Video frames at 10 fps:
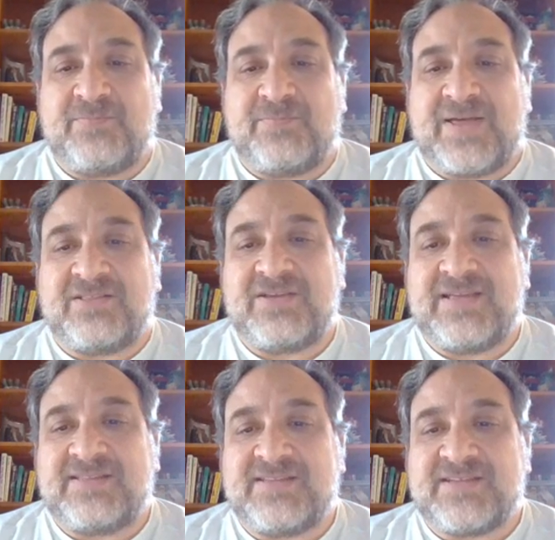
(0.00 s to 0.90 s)
by
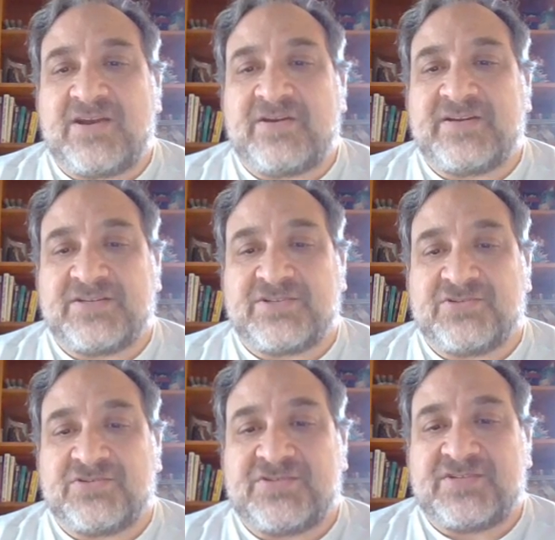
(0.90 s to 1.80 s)
looking at these air
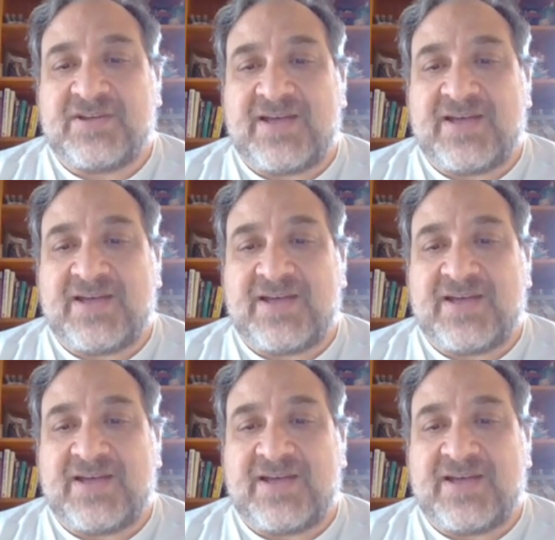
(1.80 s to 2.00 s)
conditioners,